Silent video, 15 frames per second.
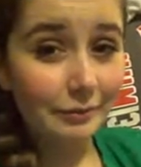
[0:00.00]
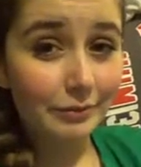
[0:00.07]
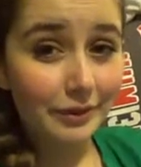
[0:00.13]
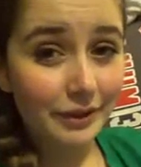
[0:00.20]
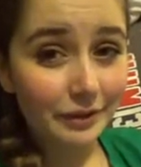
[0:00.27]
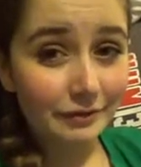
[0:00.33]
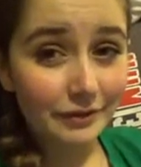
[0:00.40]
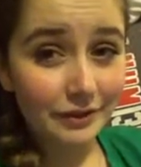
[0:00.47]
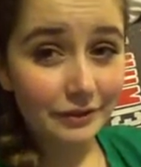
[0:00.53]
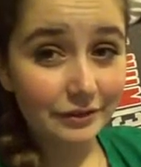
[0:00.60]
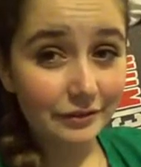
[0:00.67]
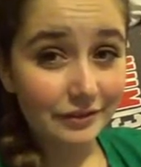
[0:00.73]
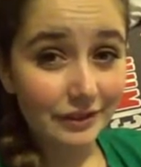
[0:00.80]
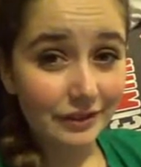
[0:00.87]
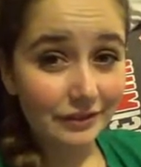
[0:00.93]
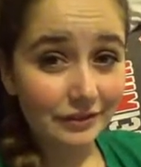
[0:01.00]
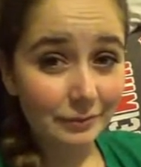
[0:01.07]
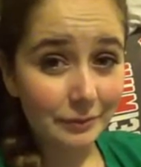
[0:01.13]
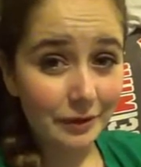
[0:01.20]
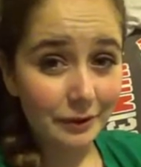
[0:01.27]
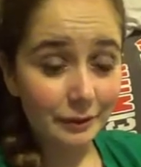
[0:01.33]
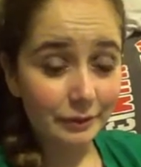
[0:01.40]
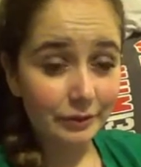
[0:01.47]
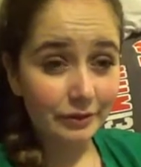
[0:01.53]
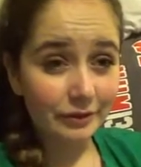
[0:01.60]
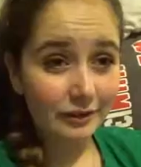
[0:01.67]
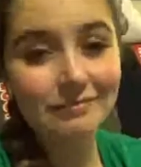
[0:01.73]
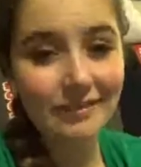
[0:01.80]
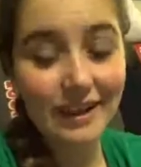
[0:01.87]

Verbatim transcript: I'm putting up videos every day this month.